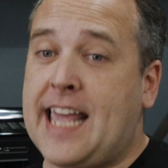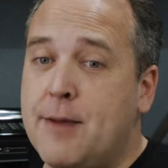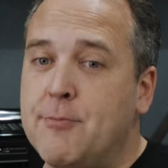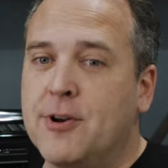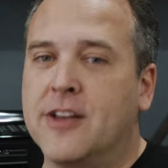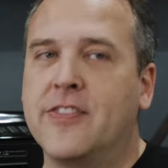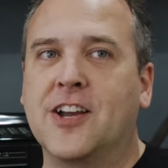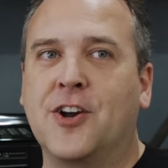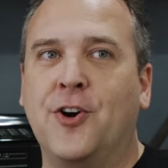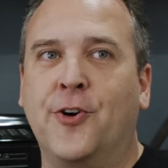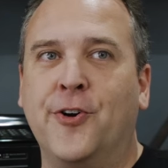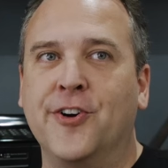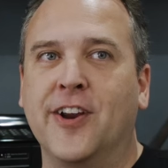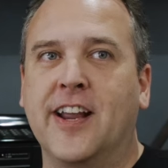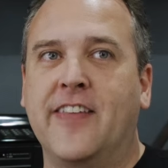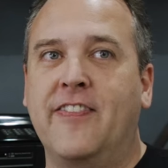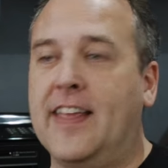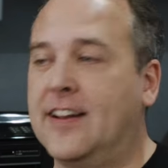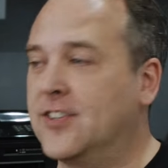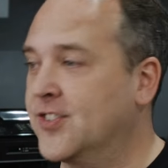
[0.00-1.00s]
Came around the
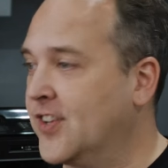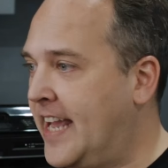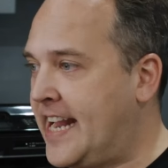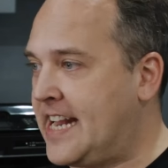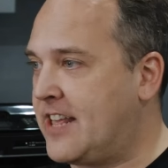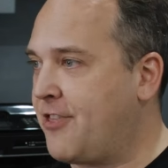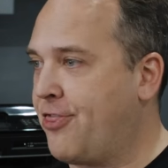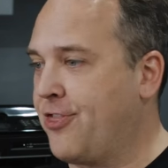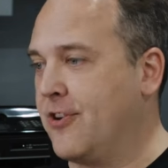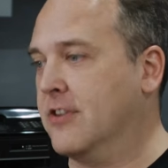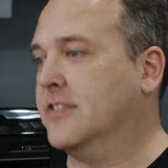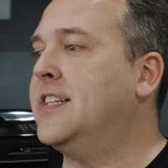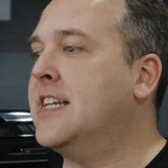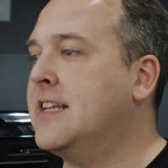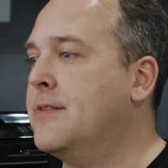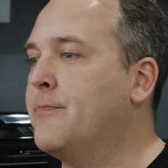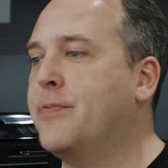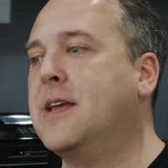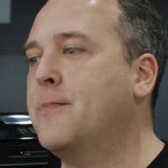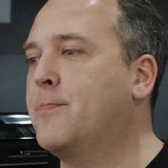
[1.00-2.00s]
corner and there's like
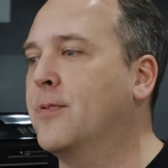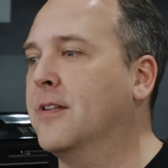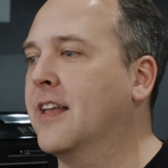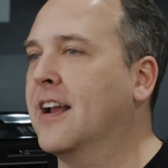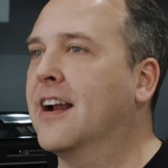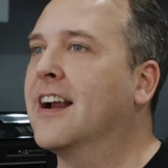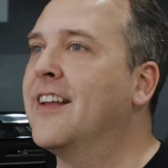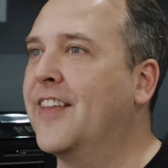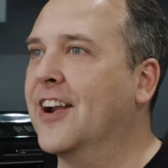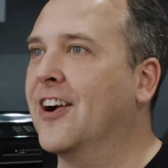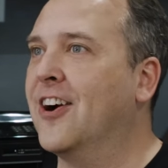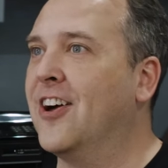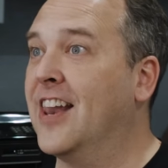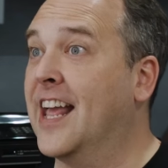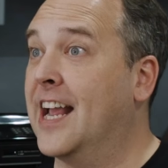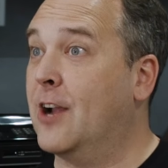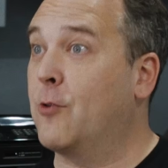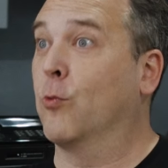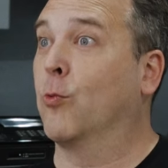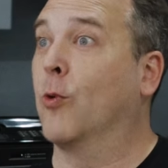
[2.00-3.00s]
13 people there and they're all
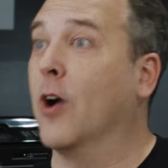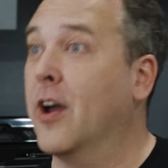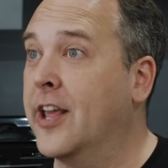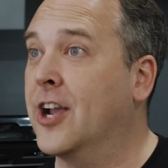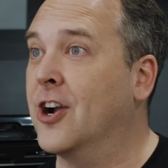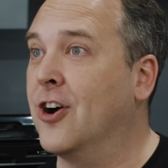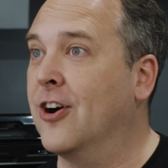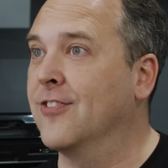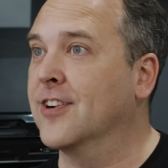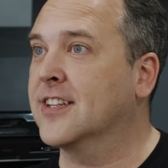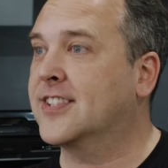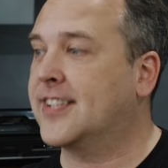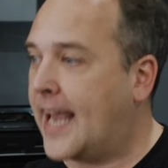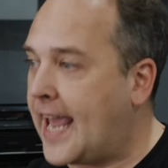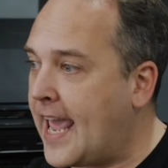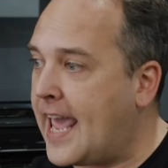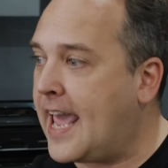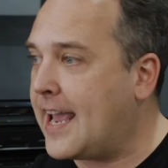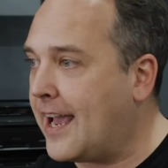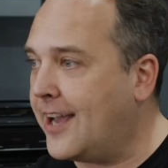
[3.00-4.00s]
like running over and say,
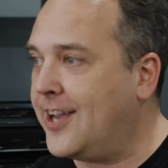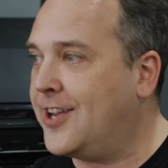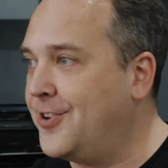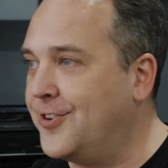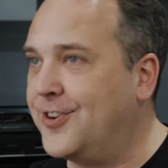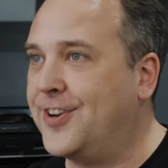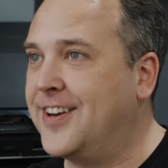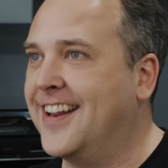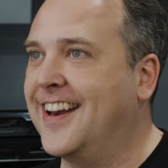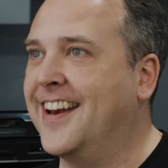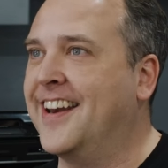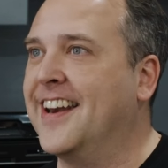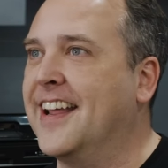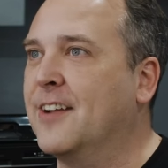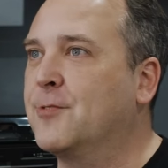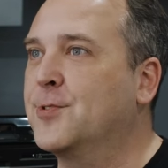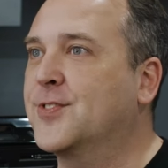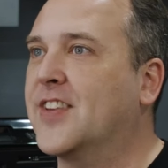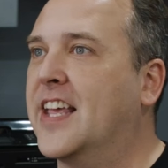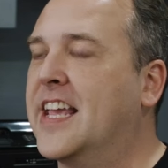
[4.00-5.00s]
hey, how you doing? And
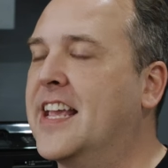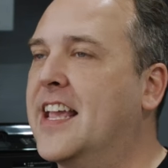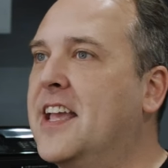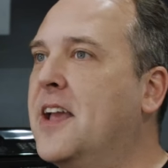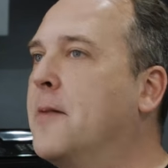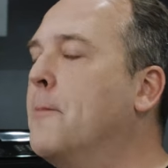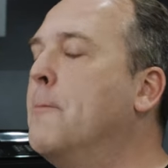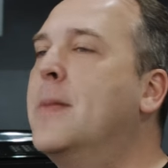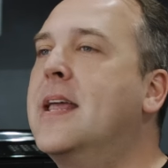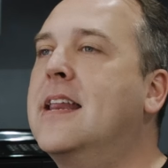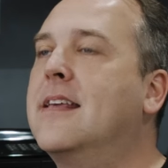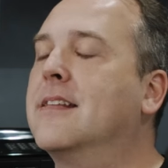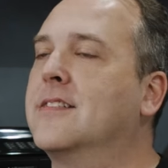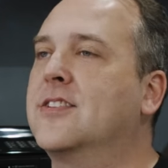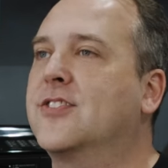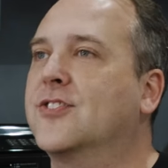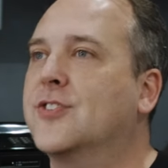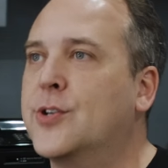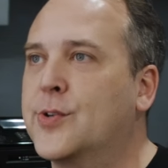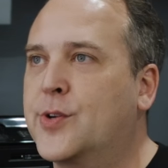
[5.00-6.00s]
it was like
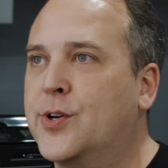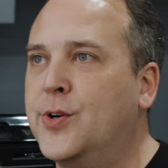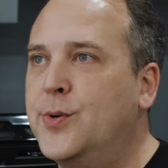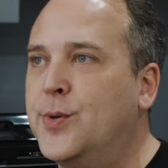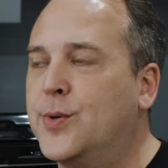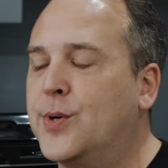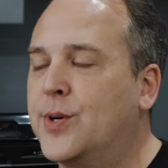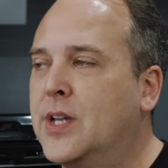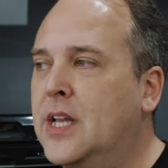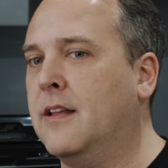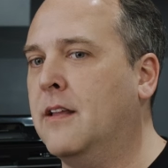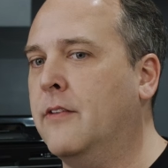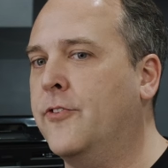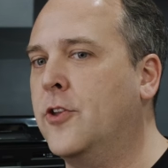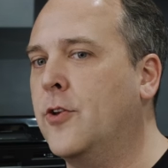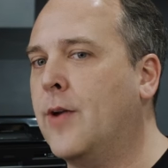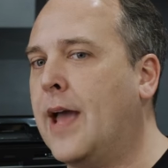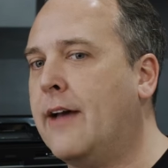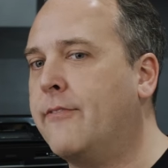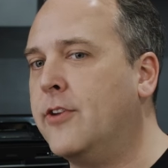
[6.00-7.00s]
immediately so cool.
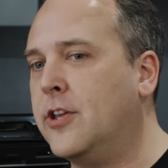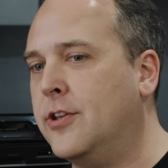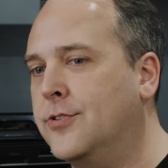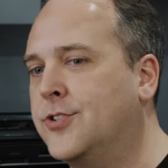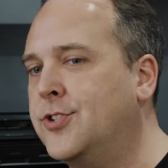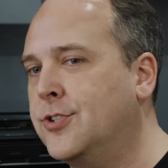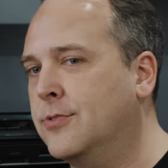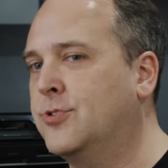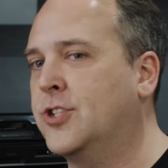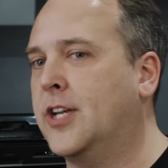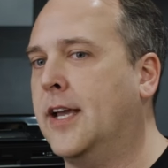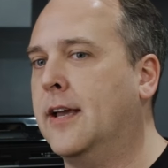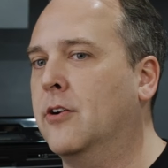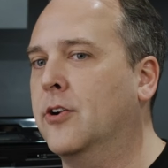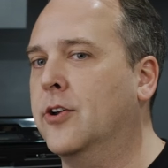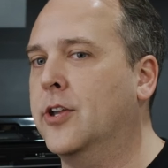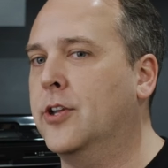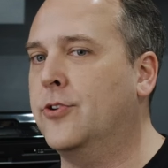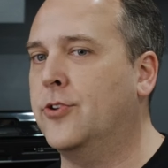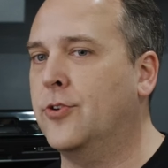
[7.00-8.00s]
If you have a YouTube
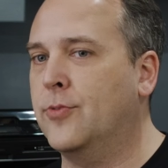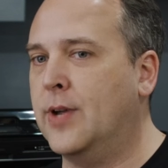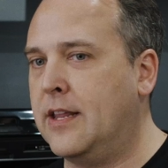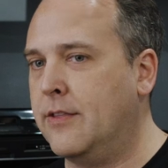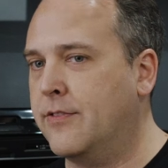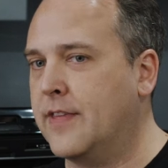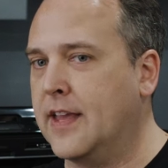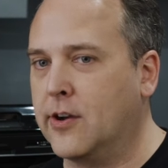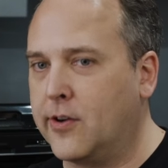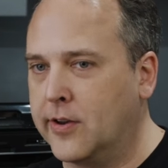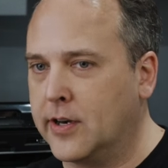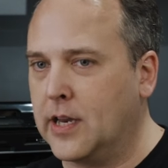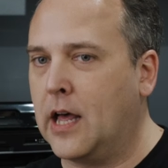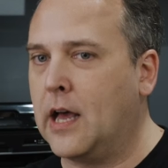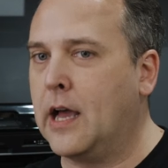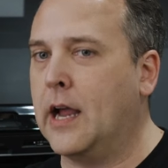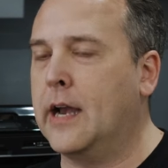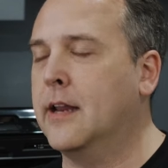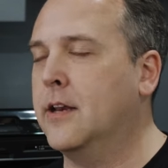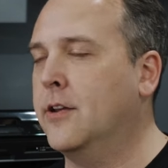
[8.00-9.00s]
channel or you do anything
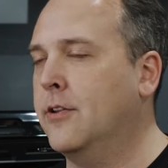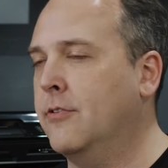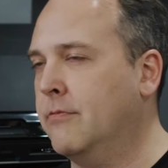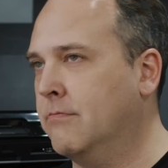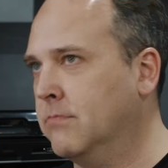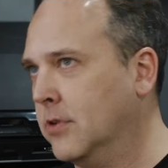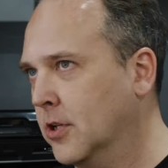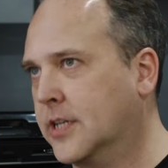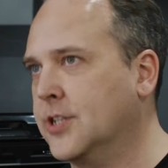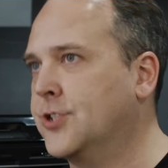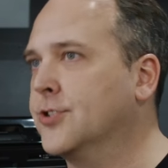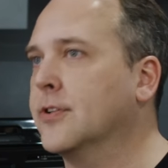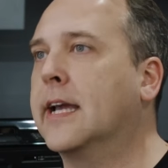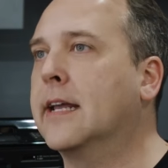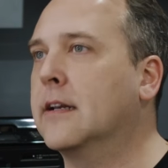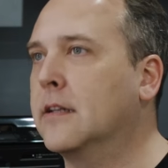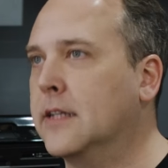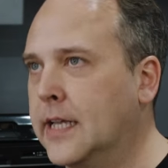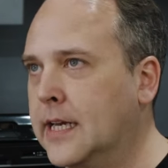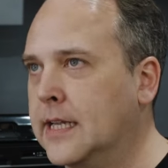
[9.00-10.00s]
online and you look at your
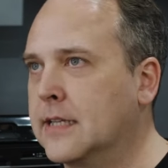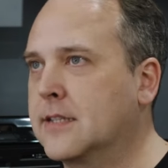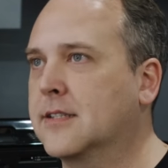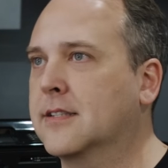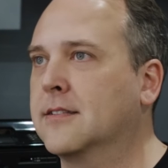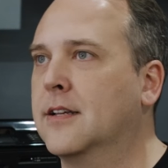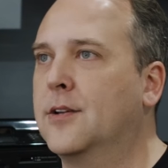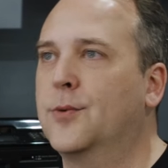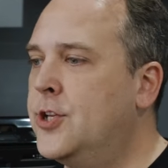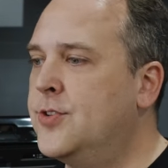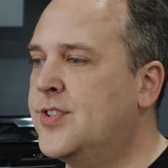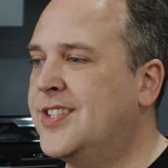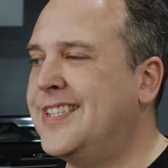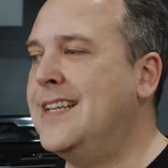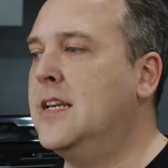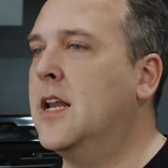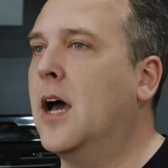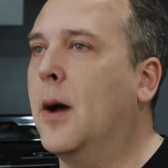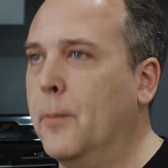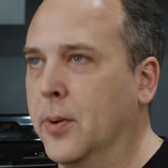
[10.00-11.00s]
analytics, you
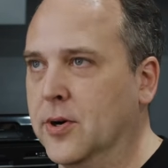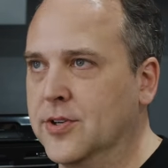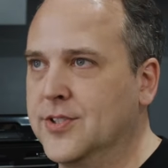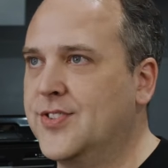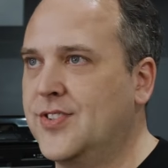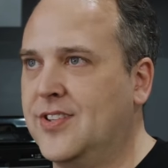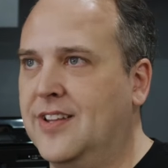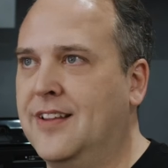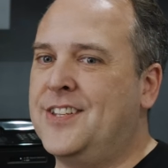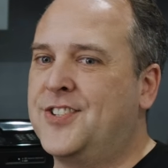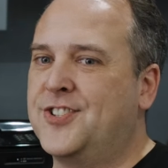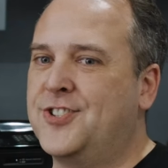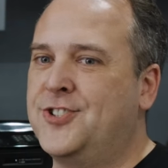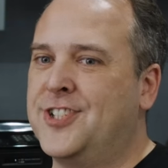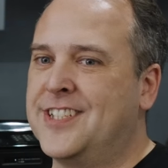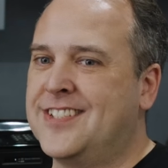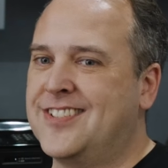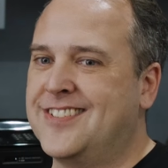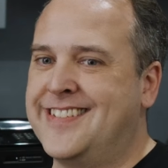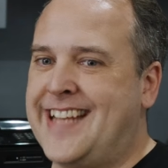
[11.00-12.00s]
see numbers. It's
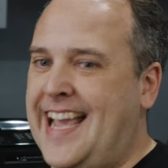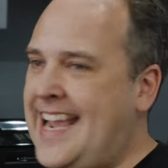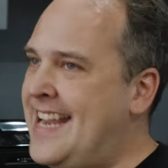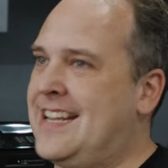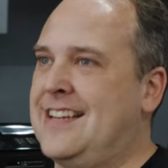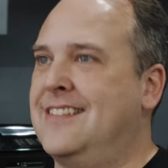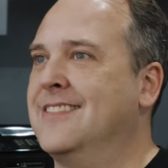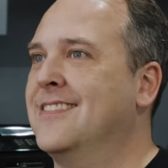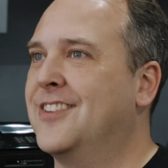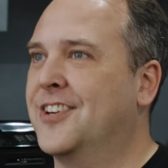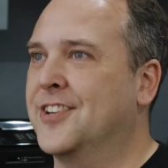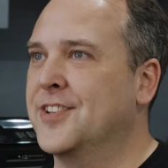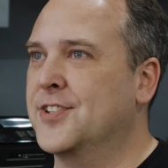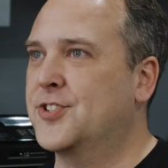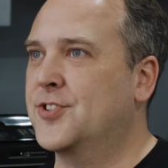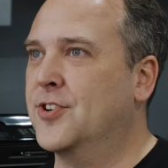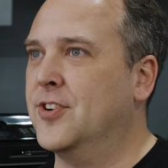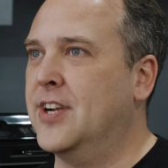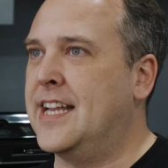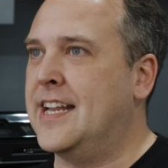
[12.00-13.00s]
just data on a
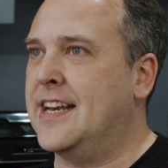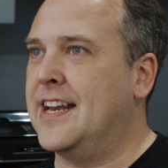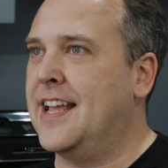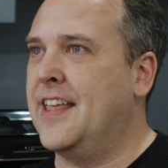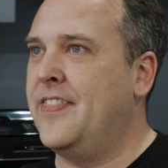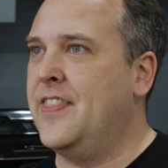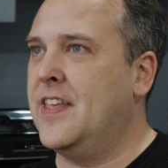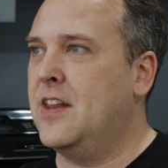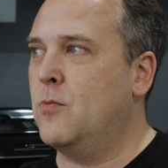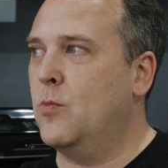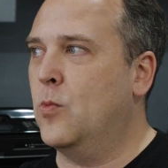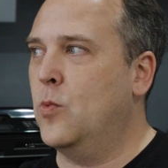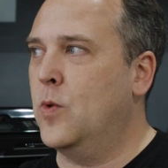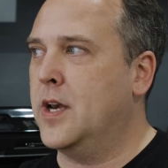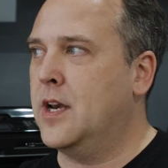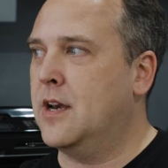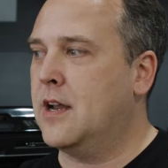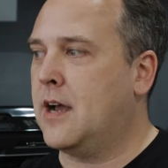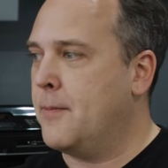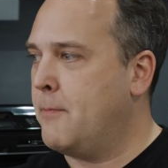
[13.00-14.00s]
screen. And then
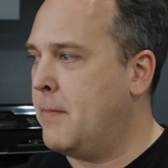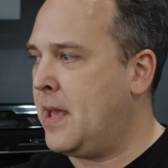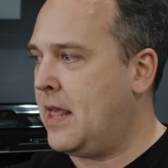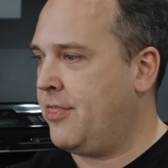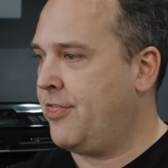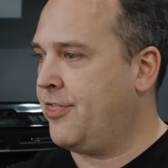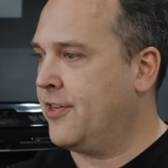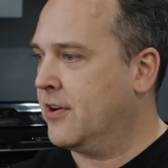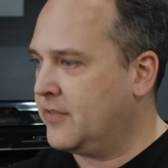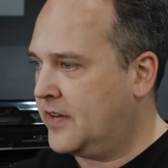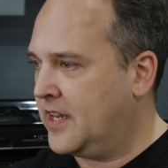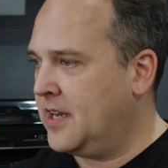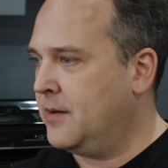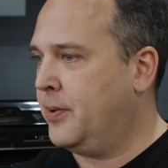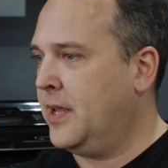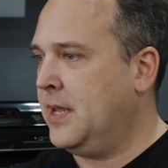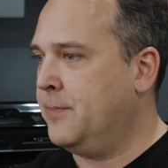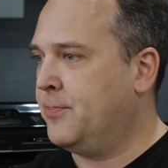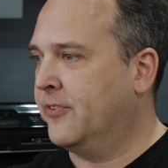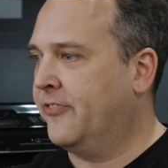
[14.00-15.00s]
when I met
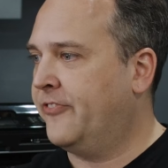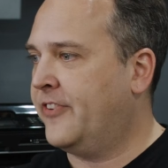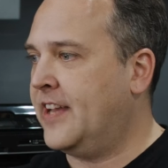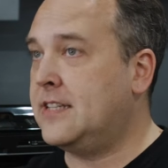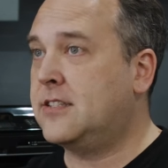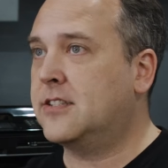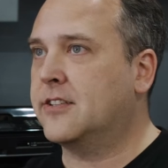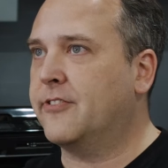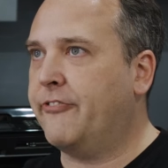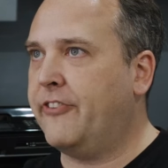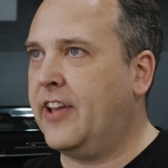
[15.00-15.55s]
13 people face to